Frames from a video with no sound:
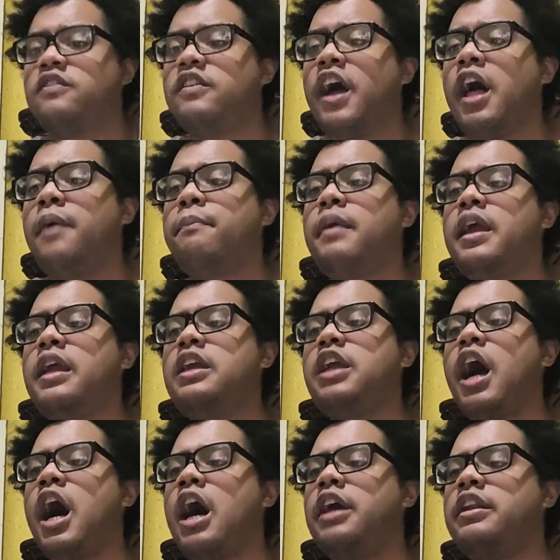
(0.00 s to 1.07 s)
tell me
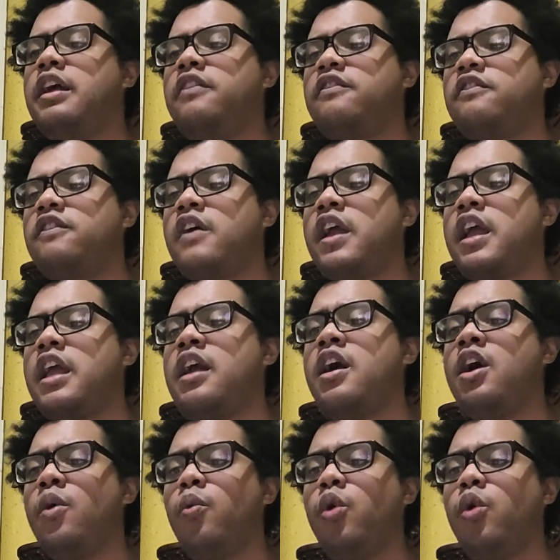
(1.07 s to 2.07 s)
honestly,